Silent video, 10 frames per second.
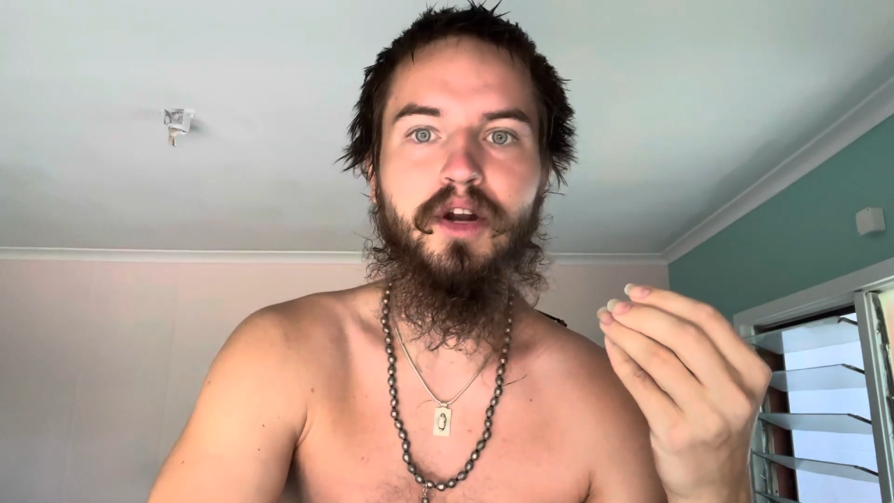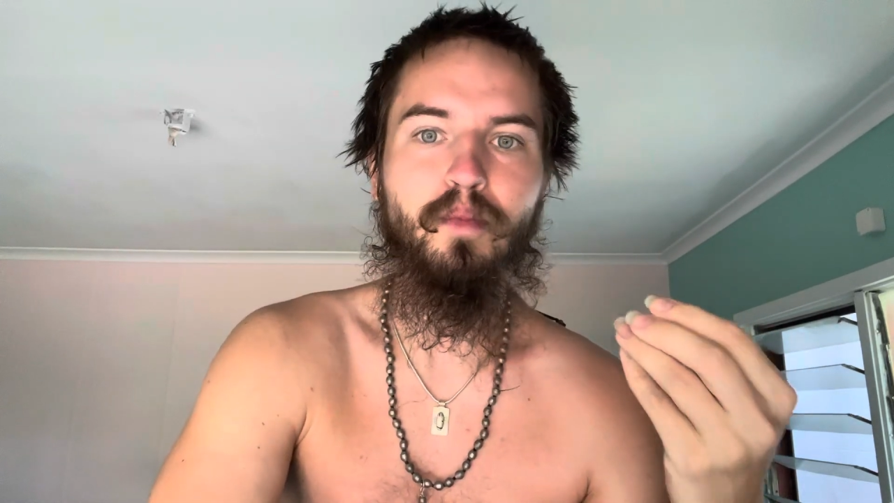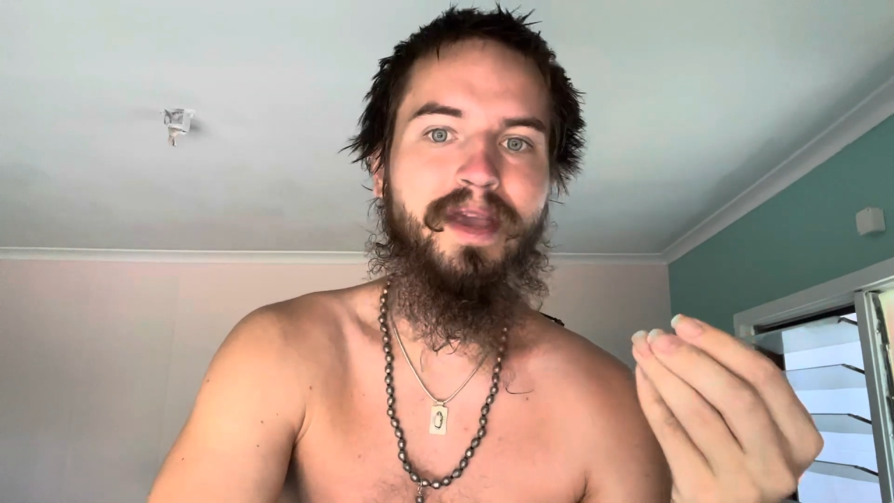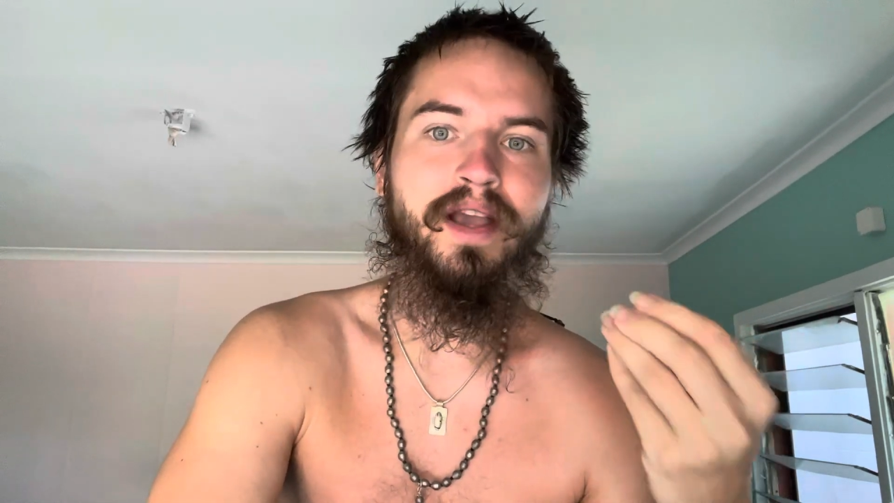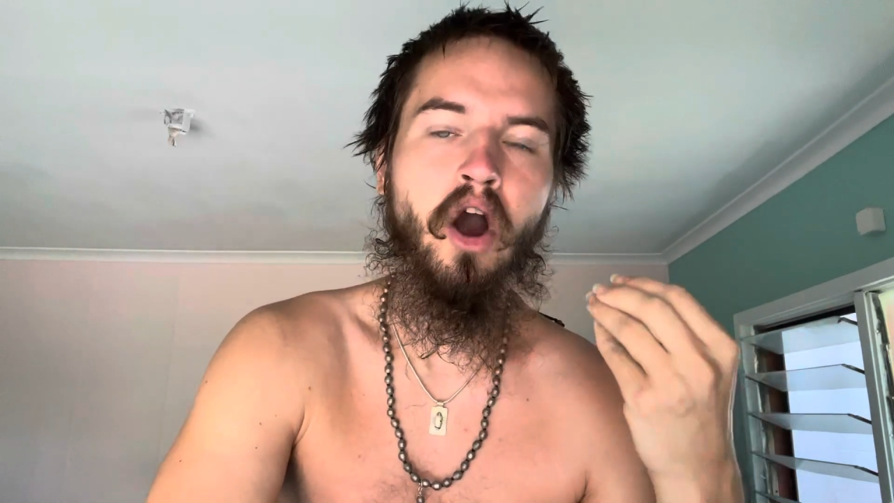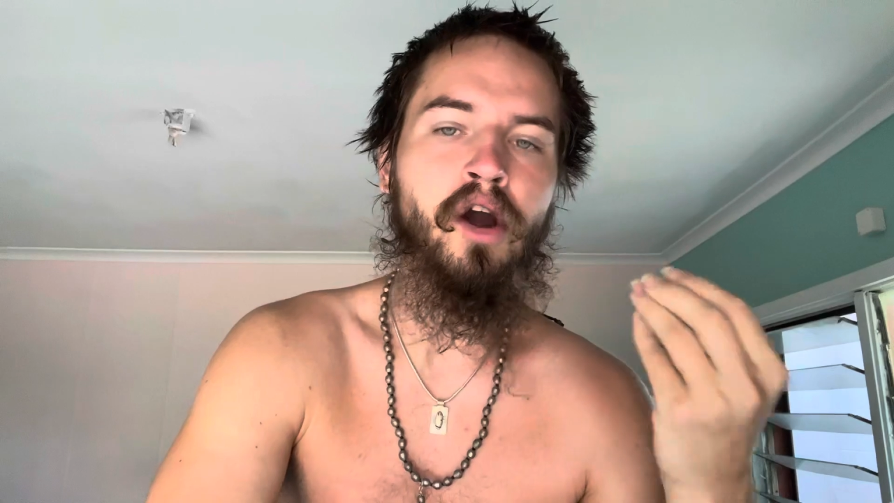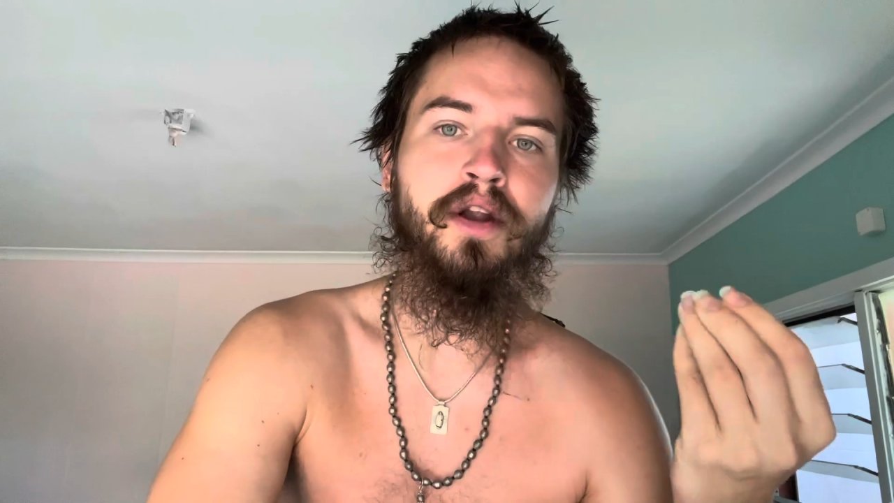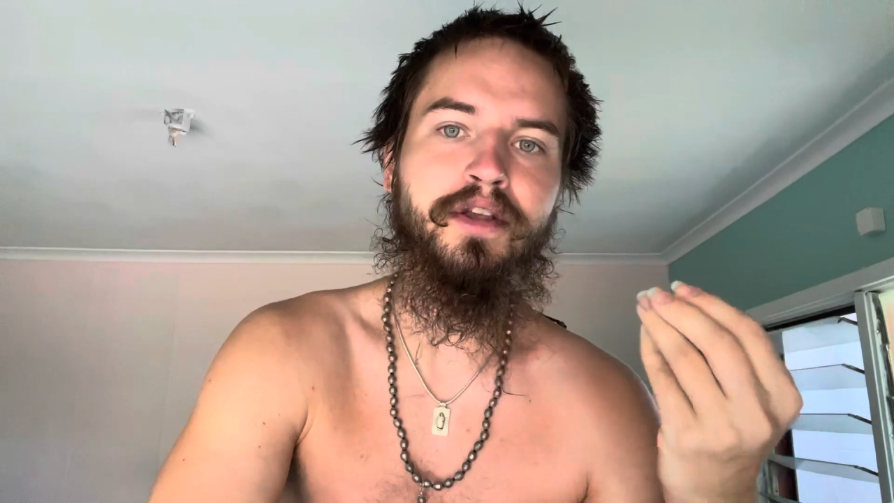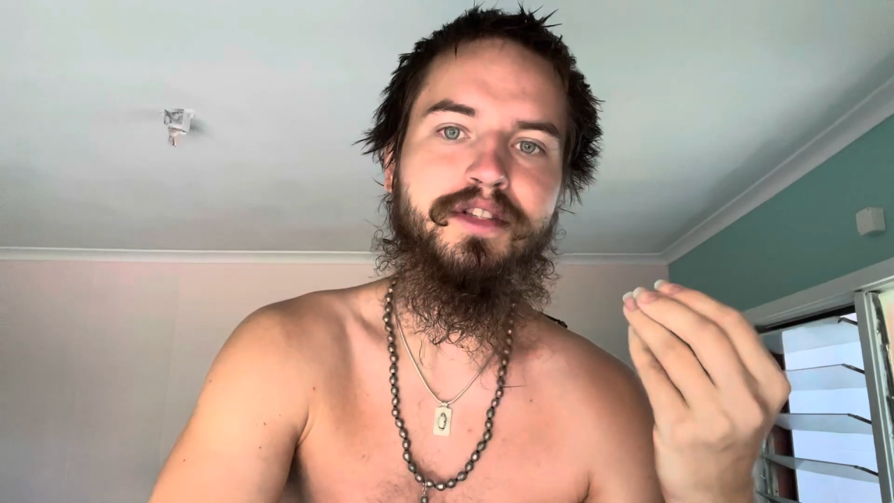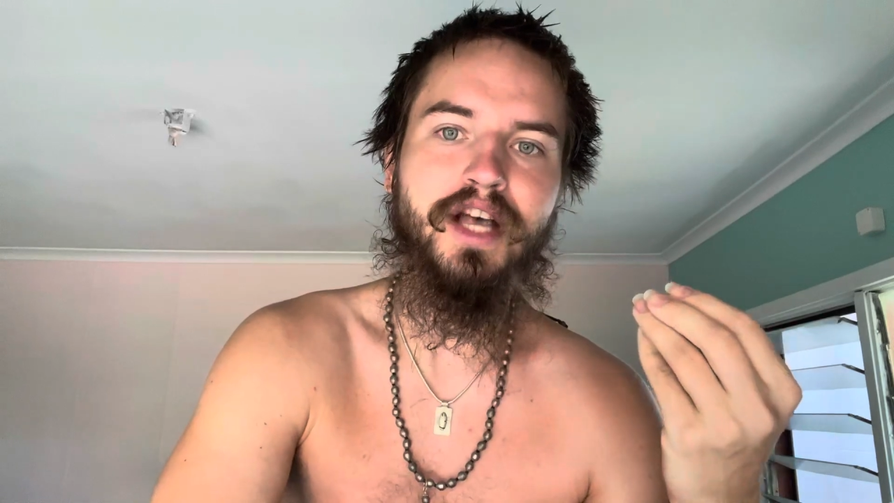Being hard
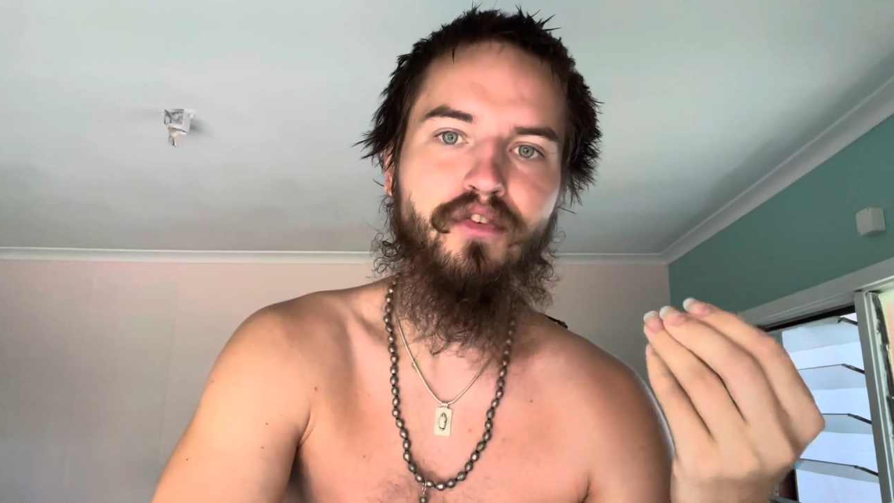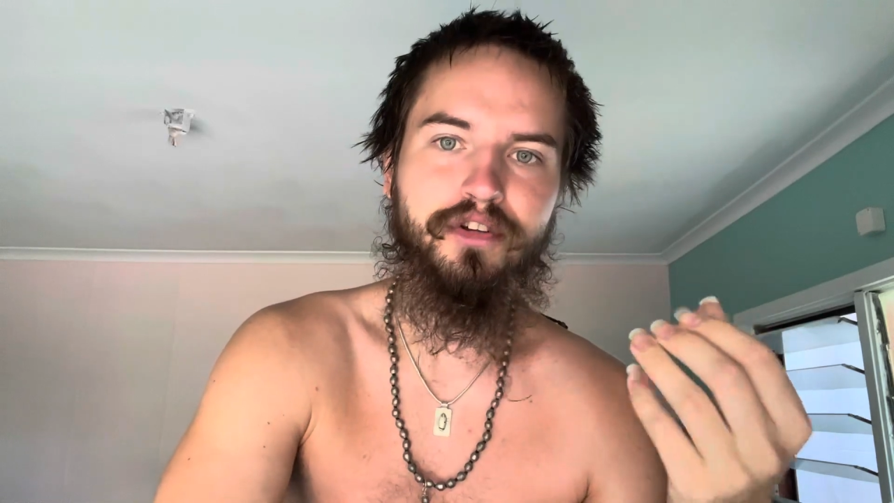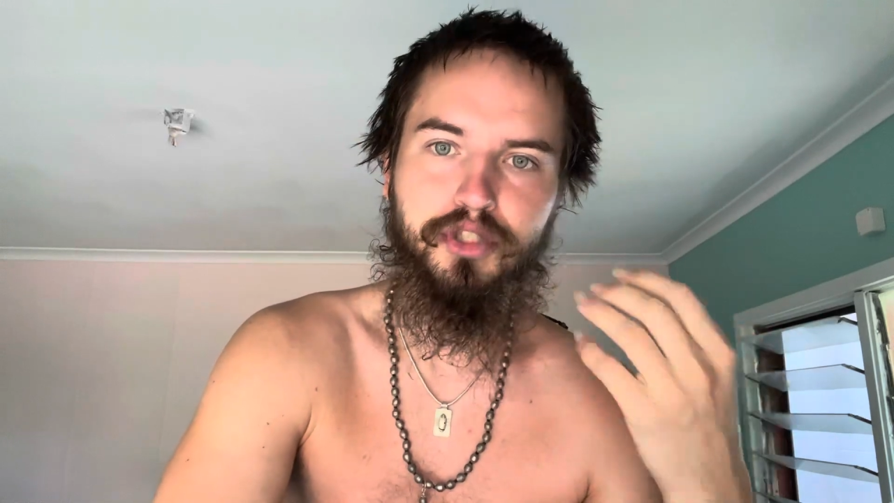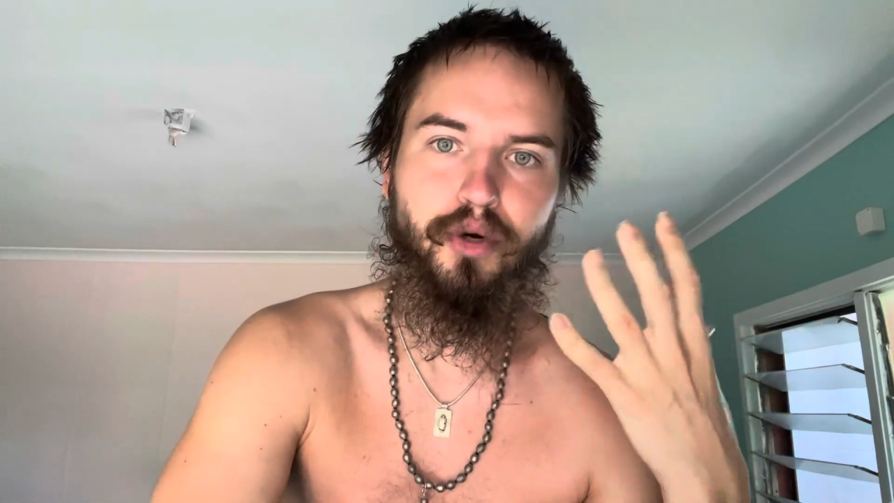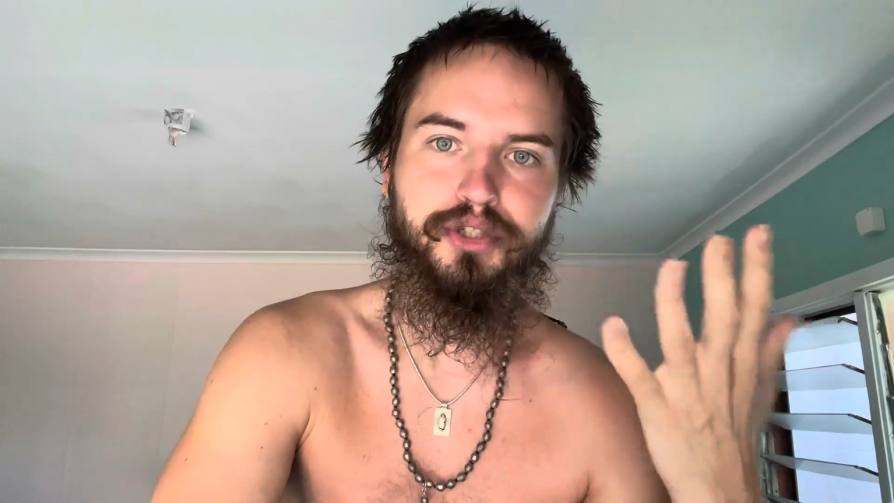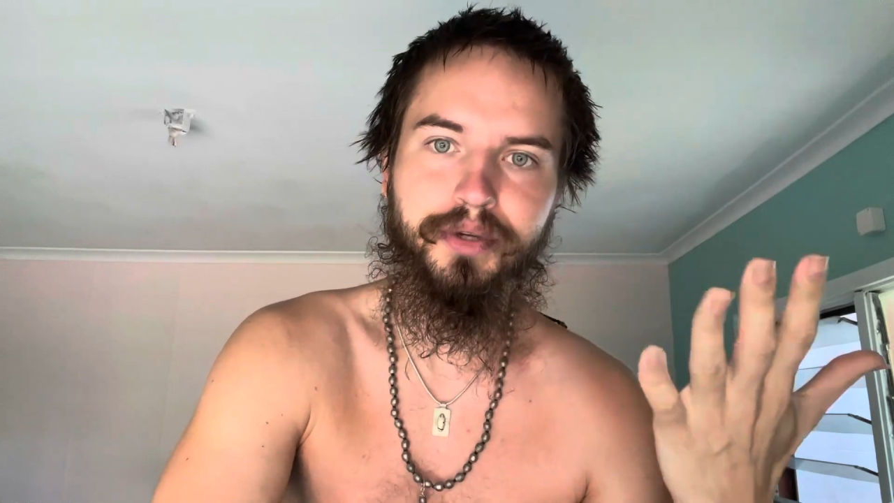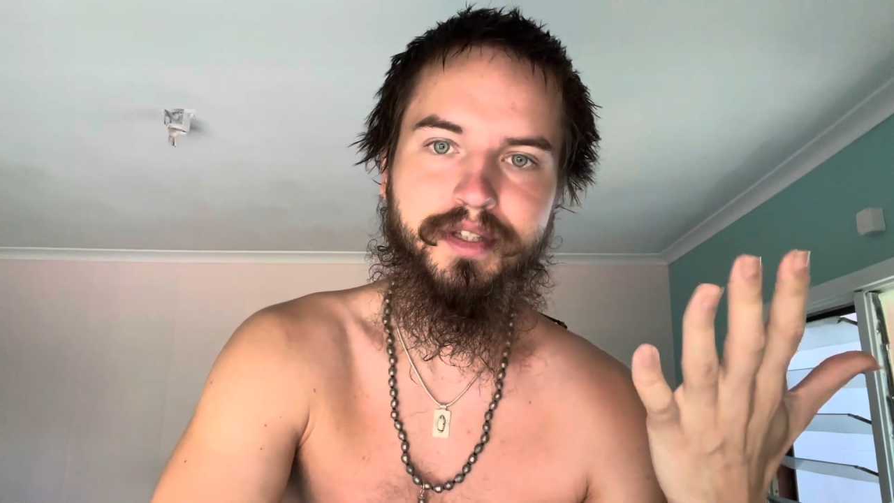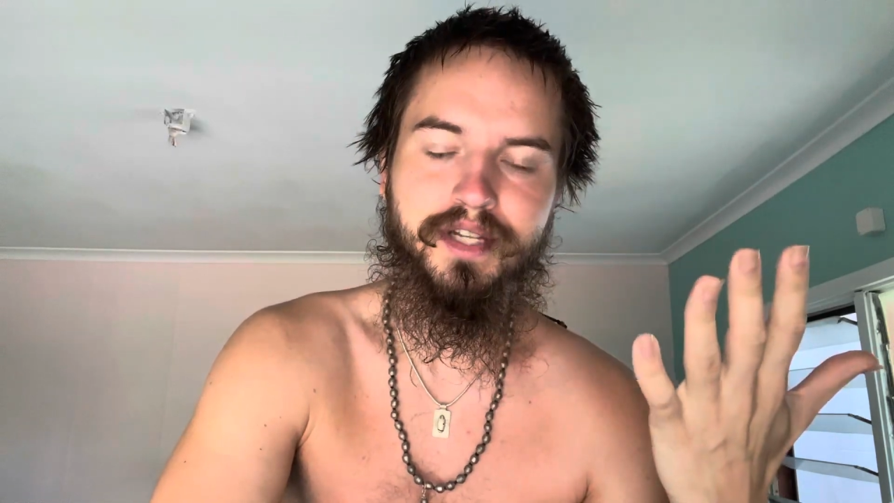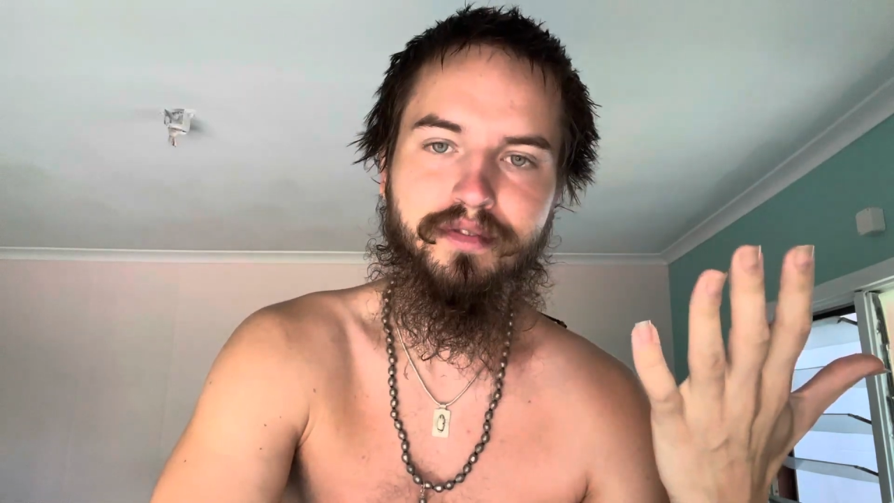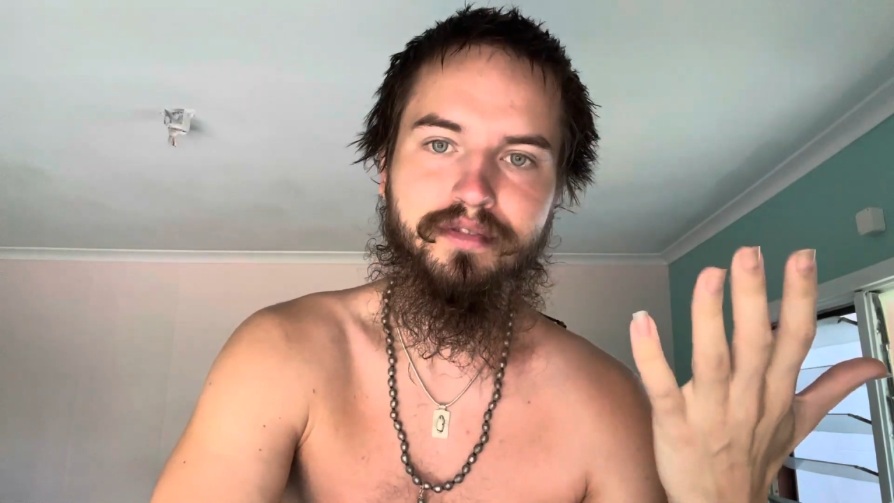on yourself and torturing
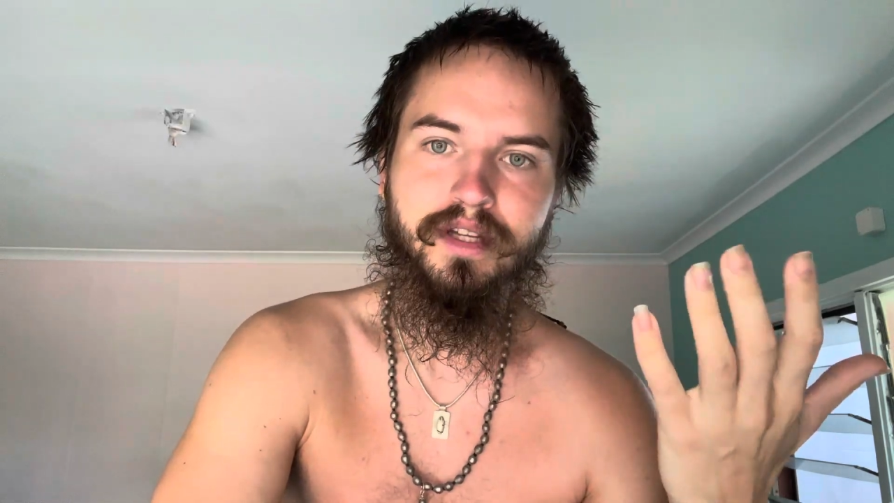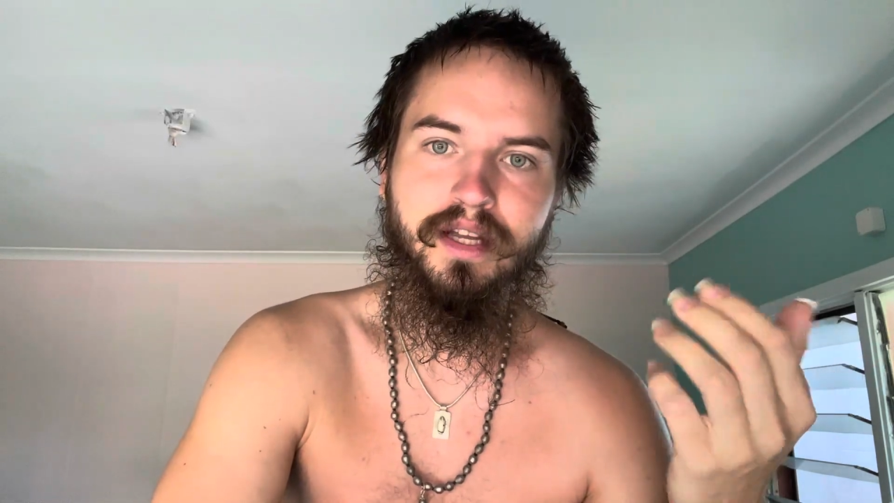yourself.